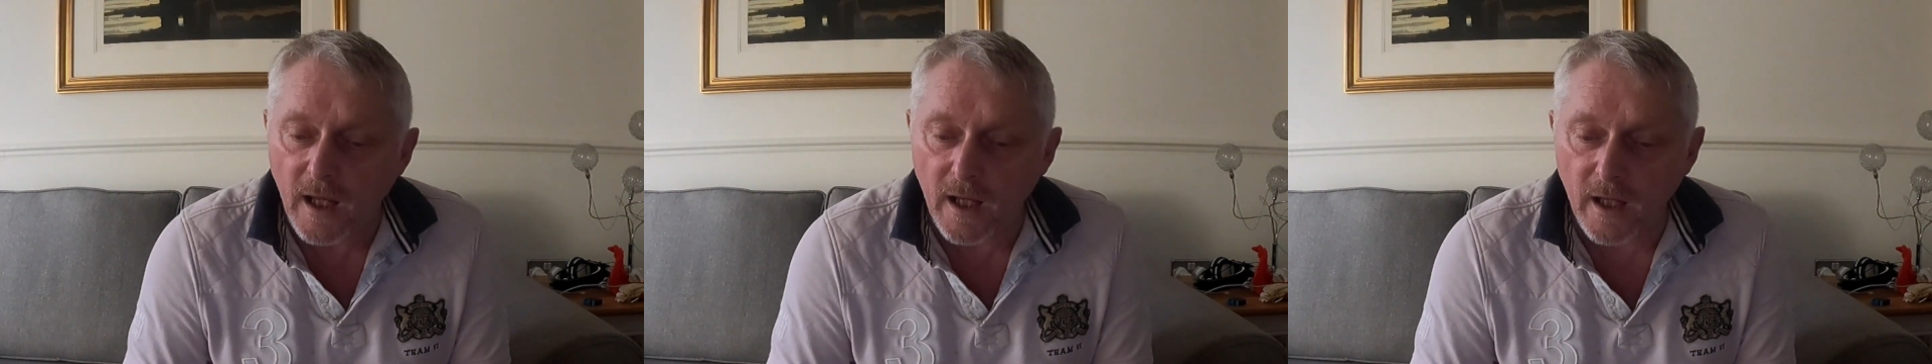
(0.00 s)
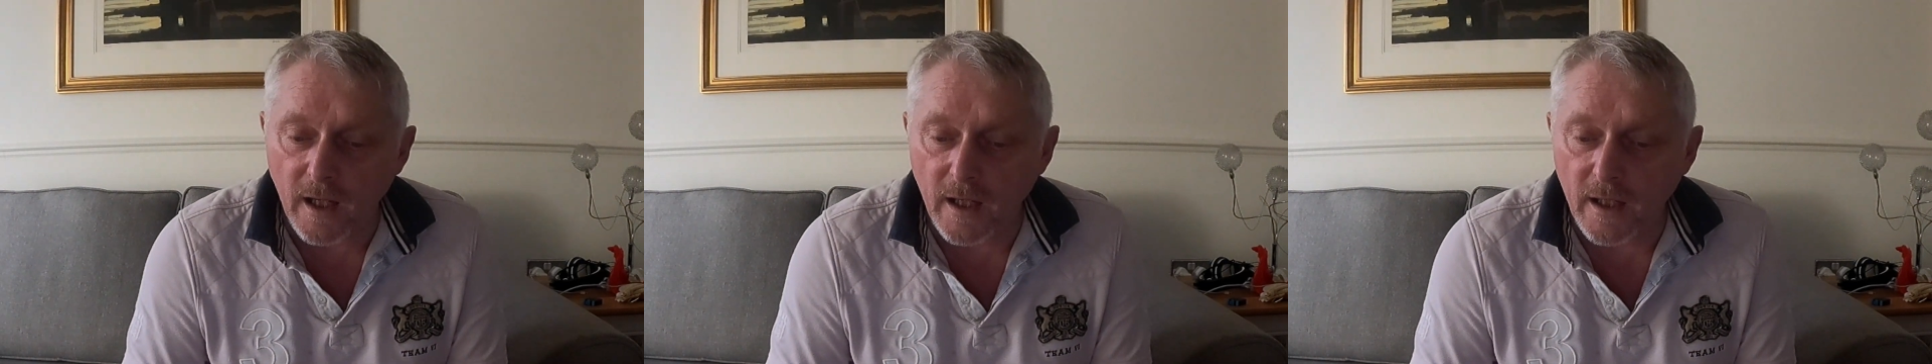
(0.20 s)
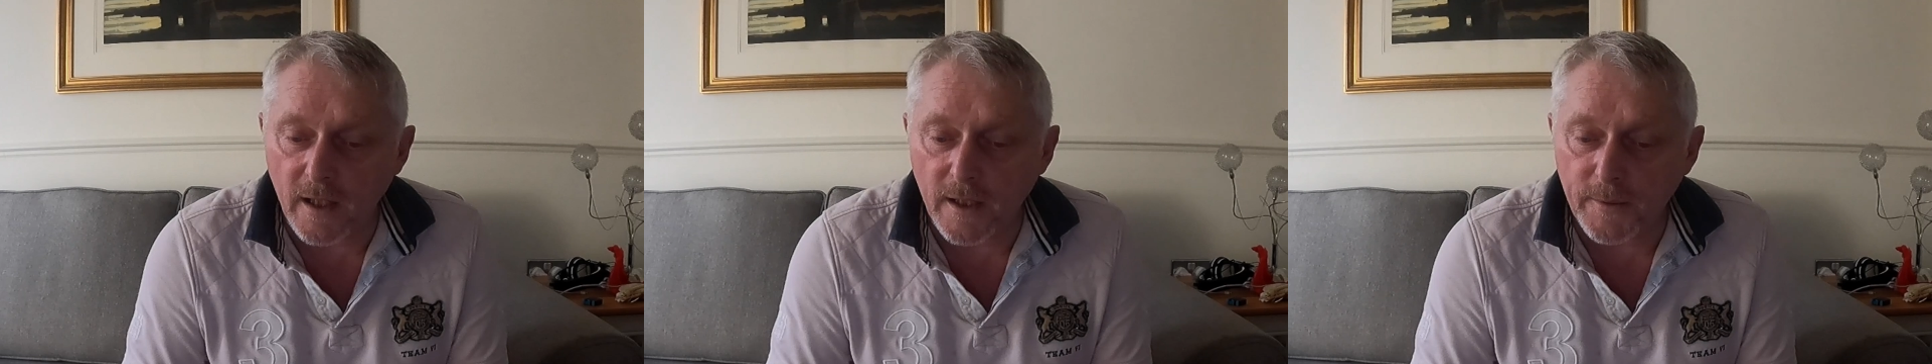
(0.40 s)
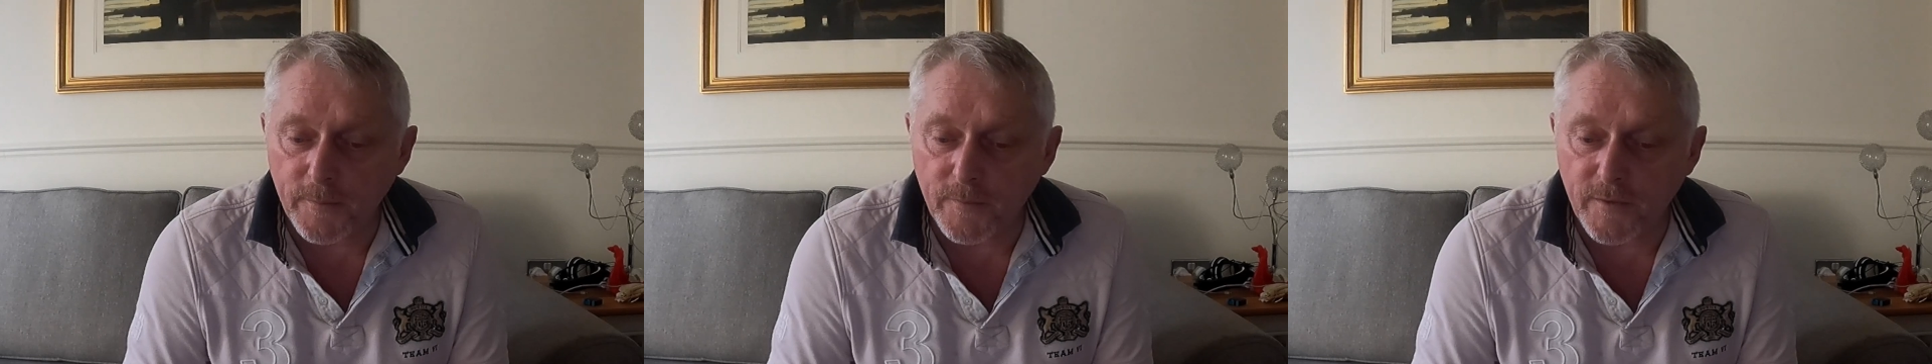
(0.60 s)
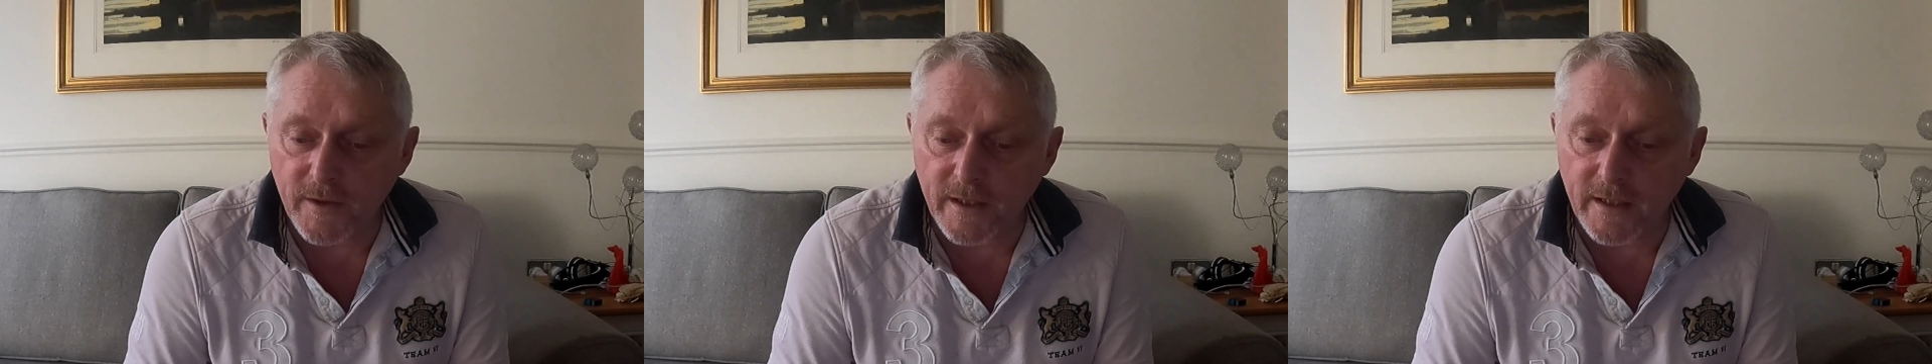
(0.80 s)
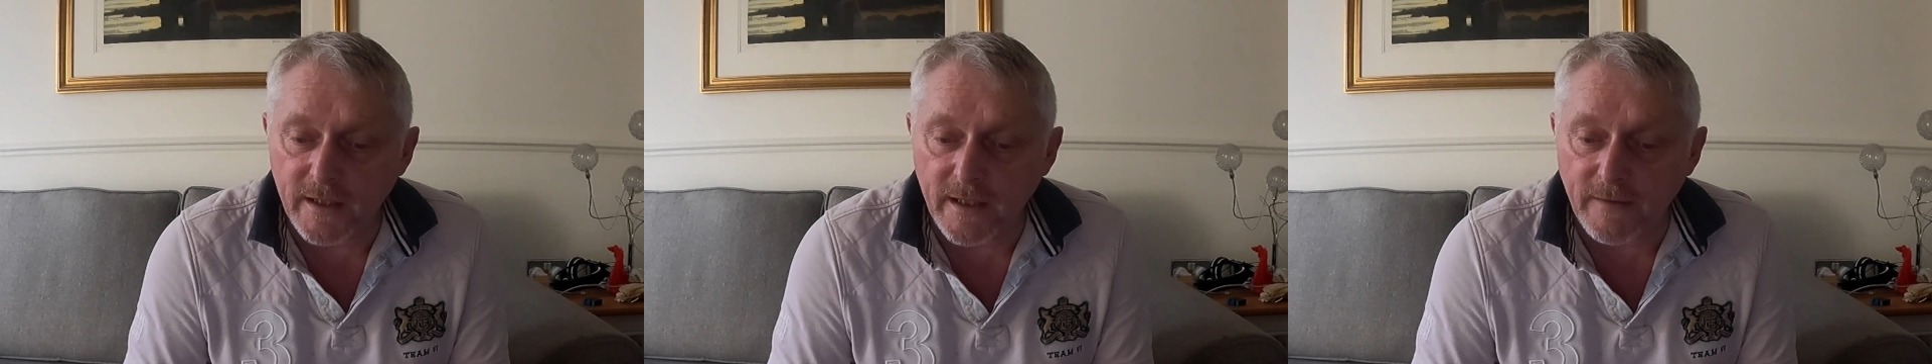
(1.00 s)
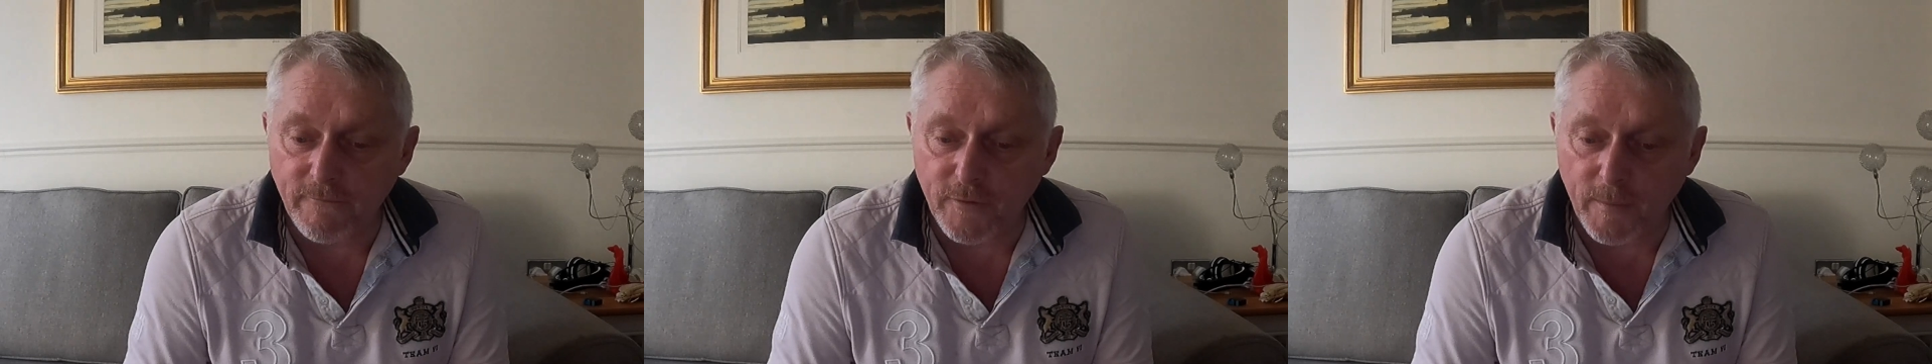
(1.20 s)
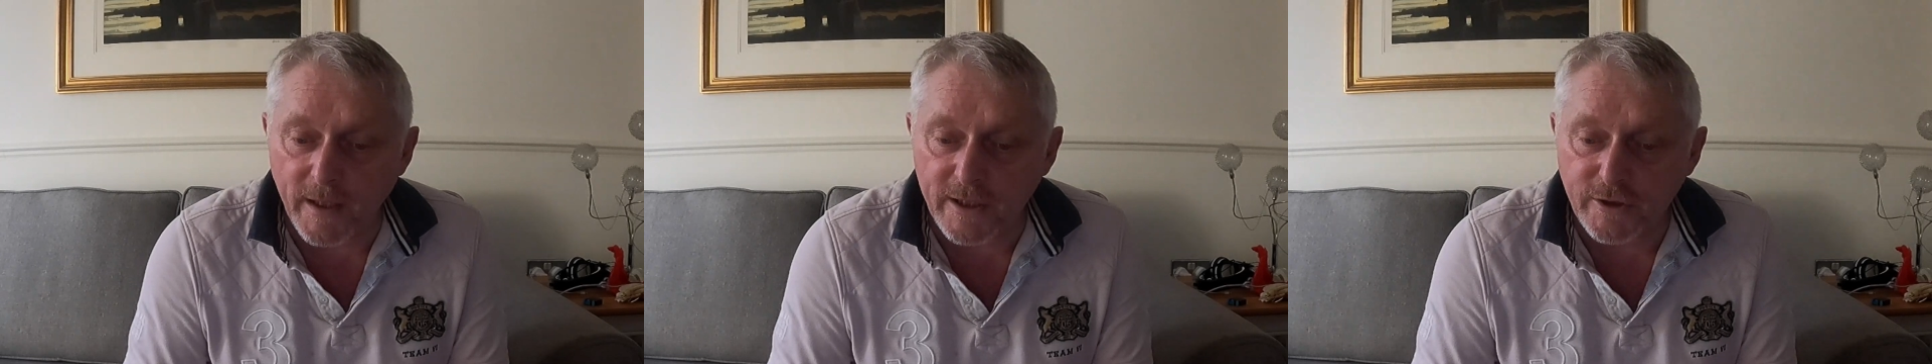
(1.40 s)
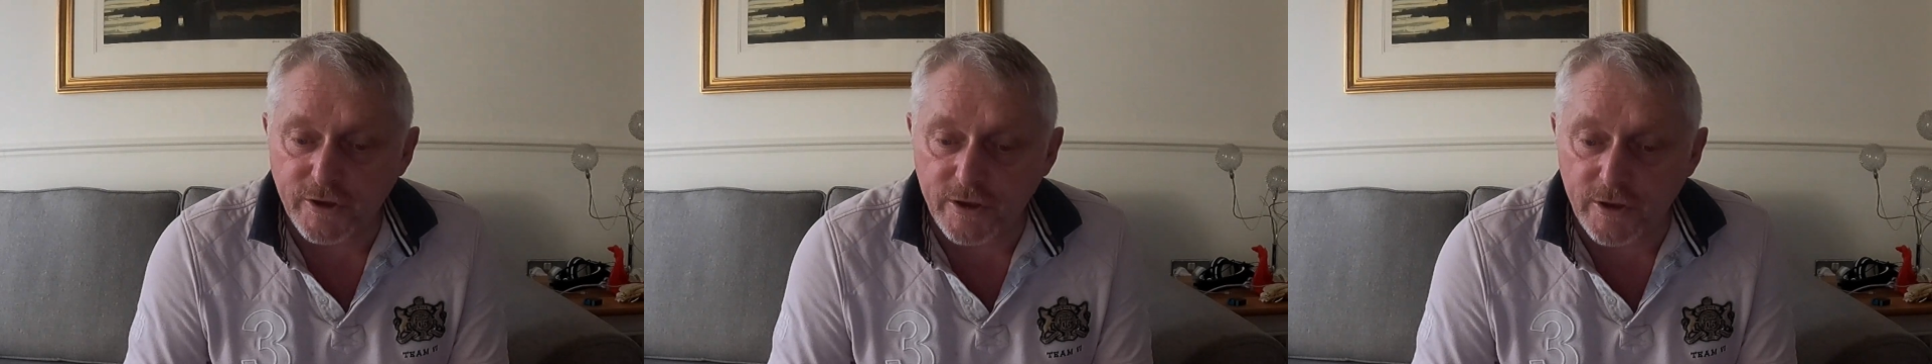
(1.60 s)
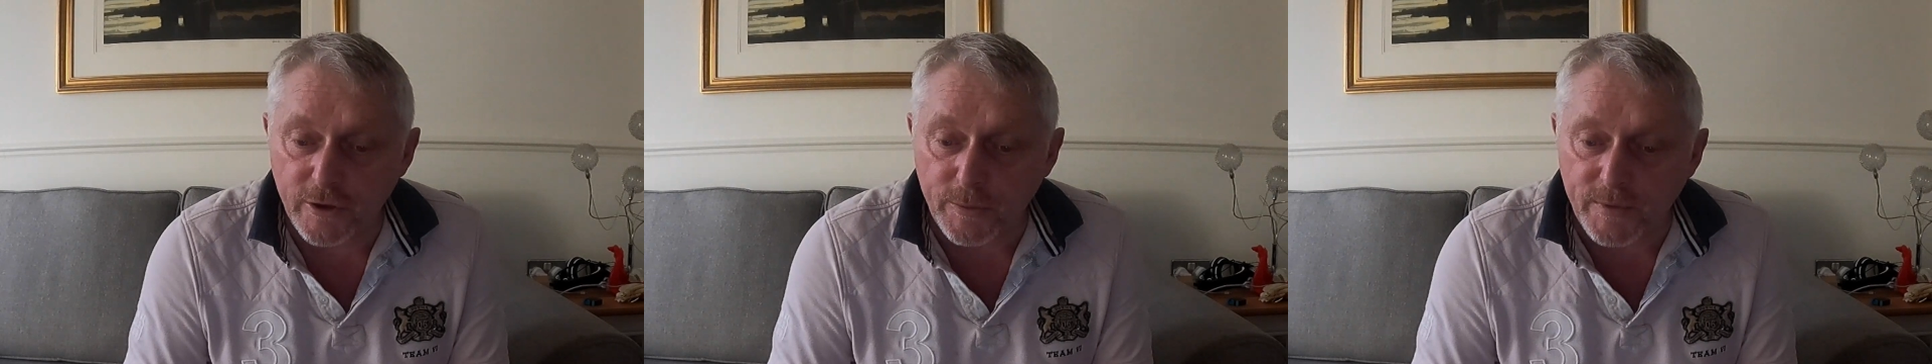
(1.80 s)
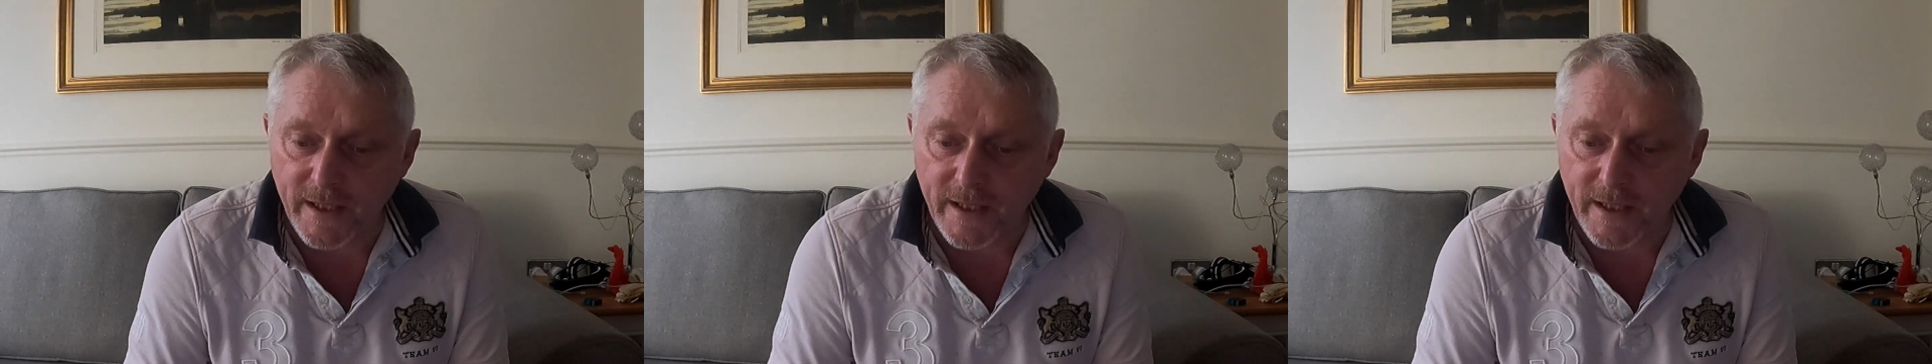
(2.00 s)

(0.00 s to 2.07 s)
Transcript: The information and